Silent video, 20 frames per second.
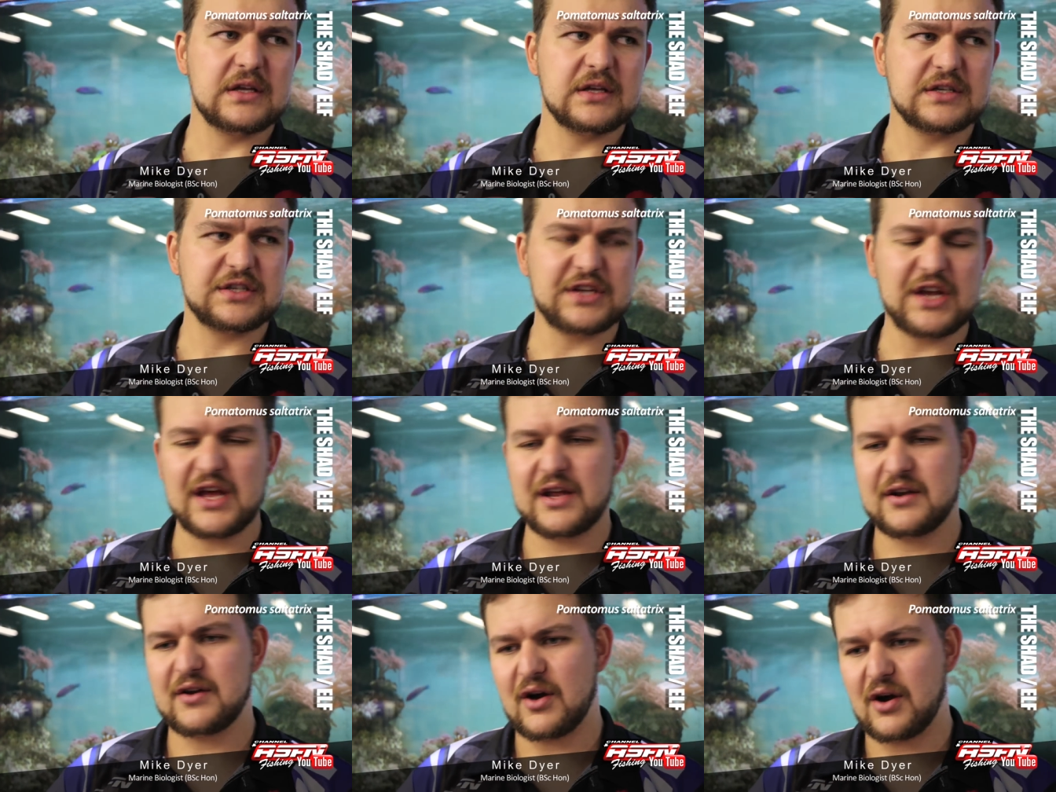
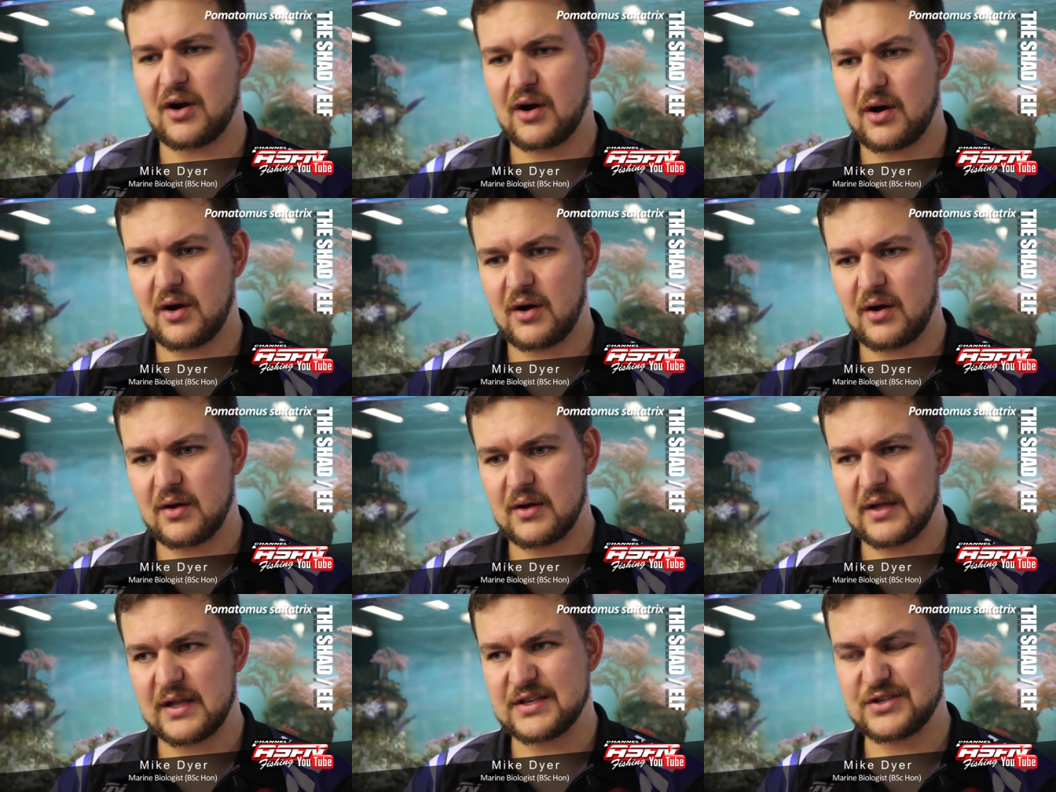Shad
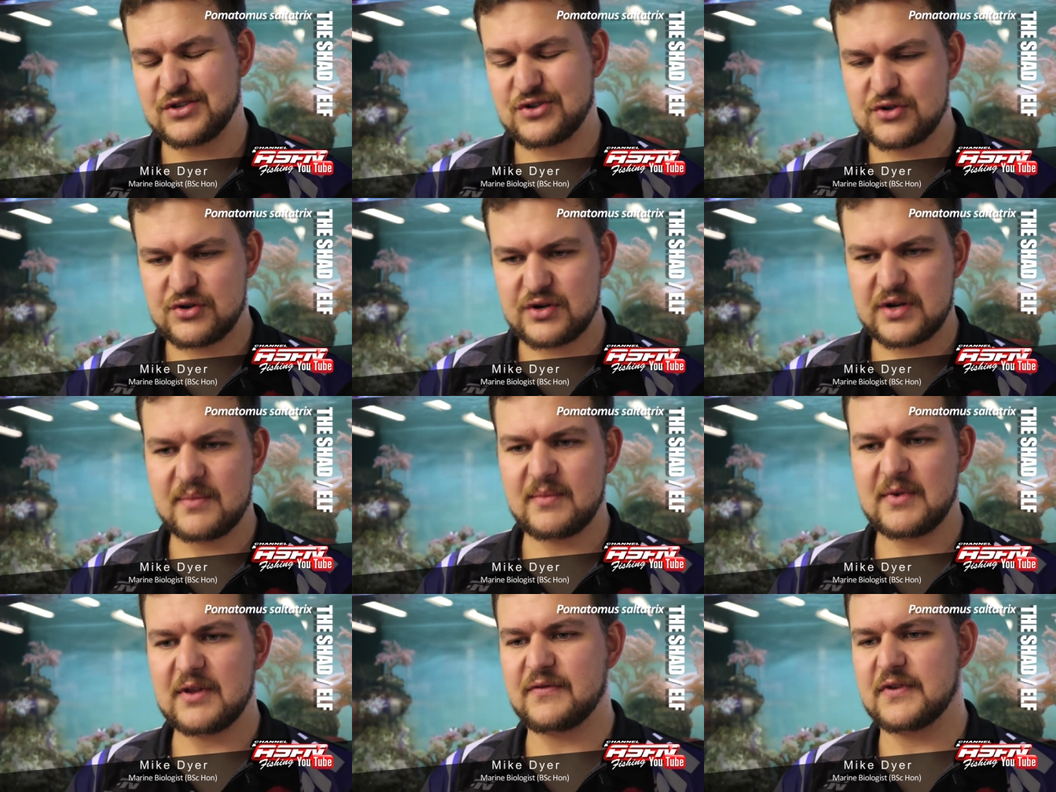are
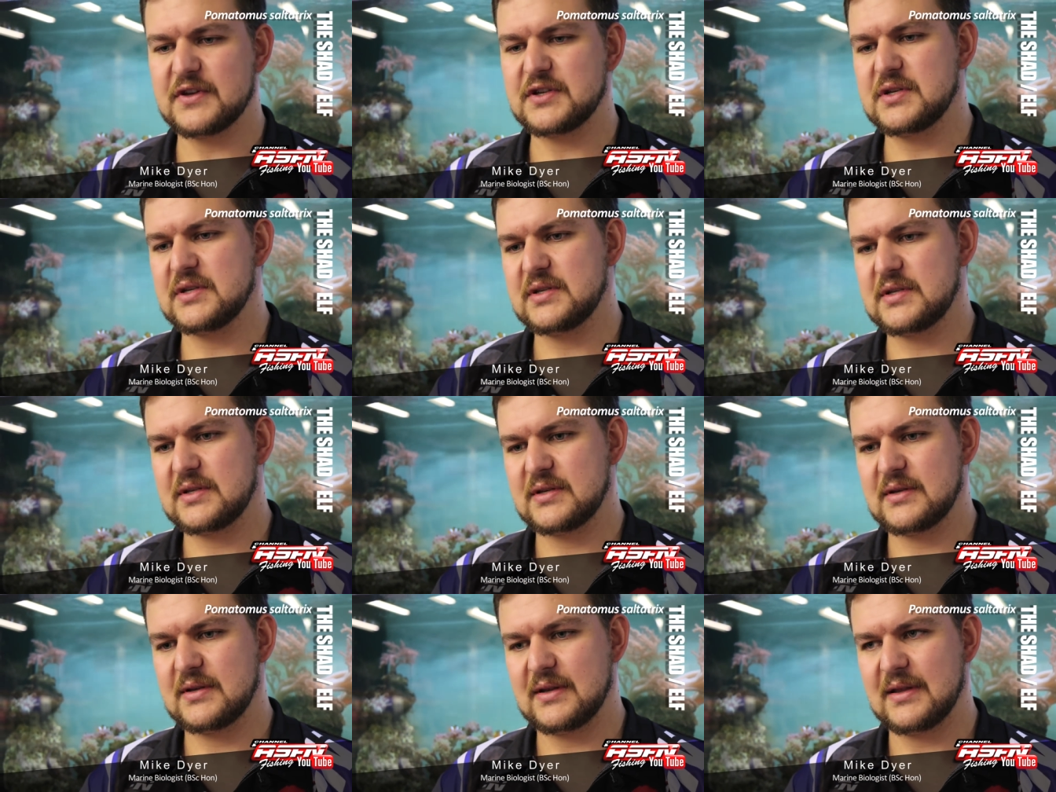extremely
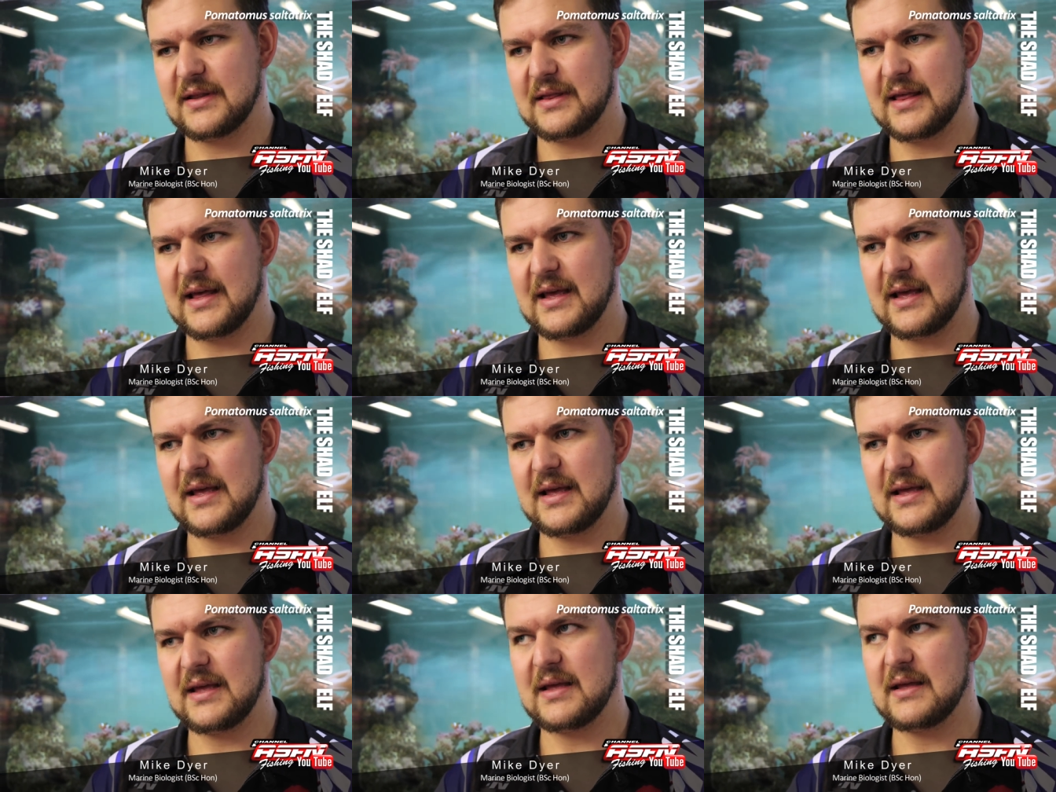vicious.
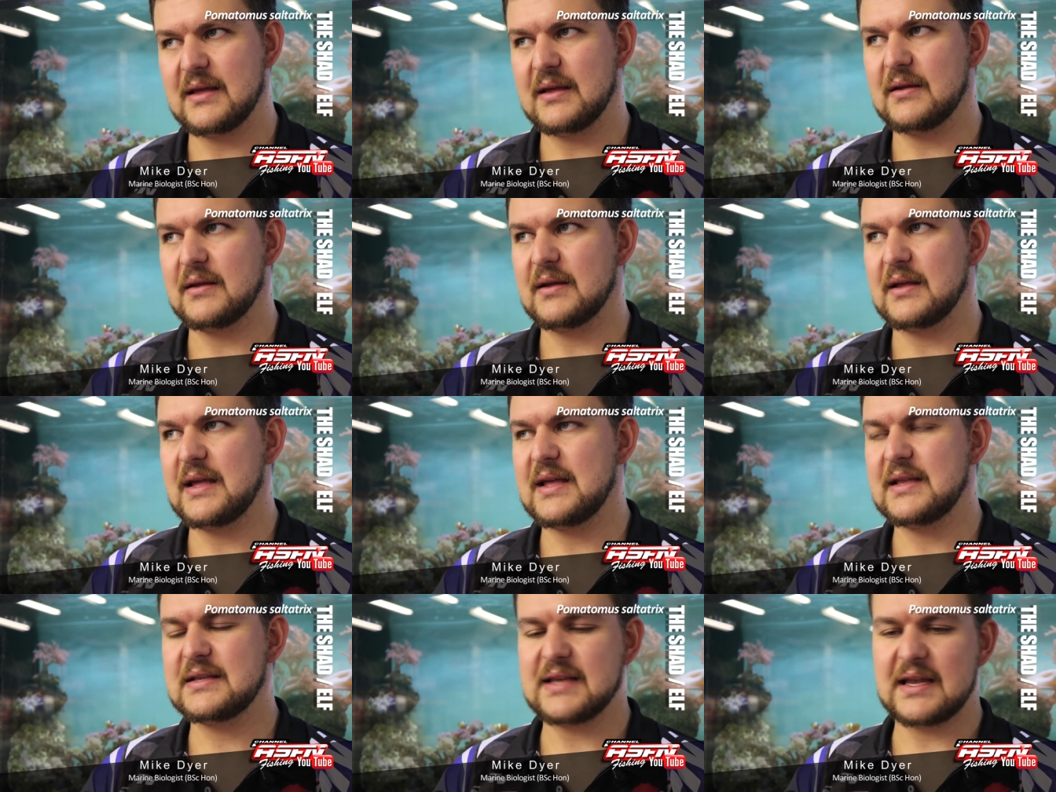They
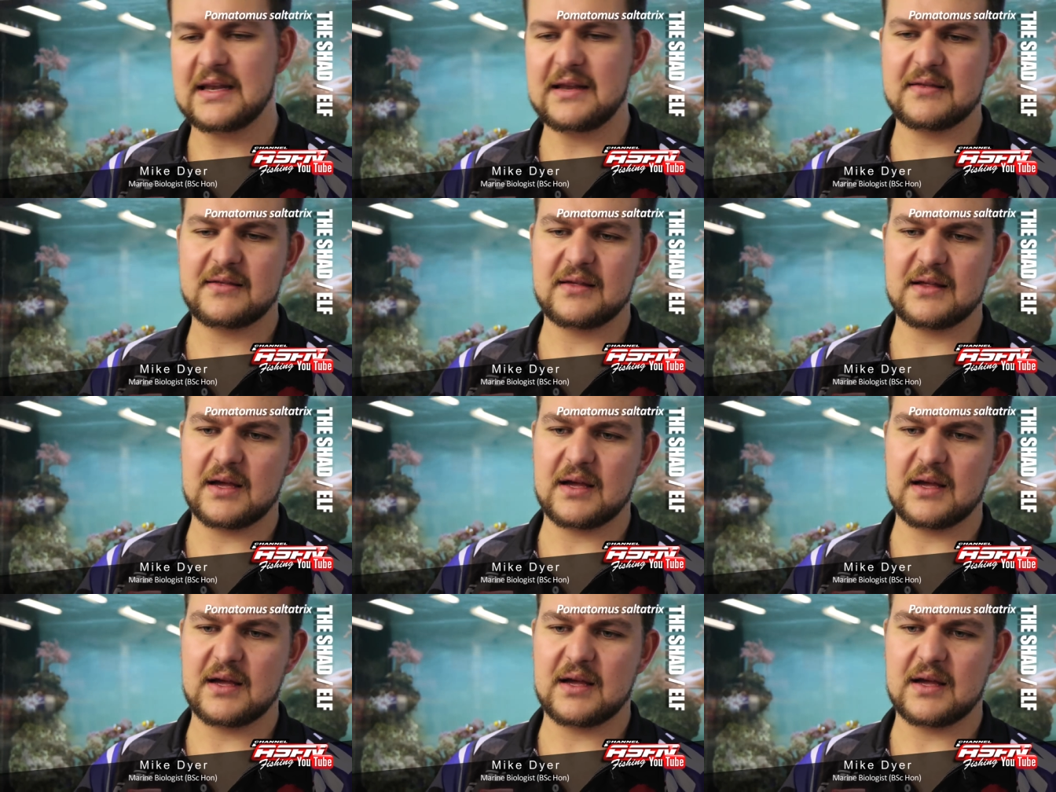eat anything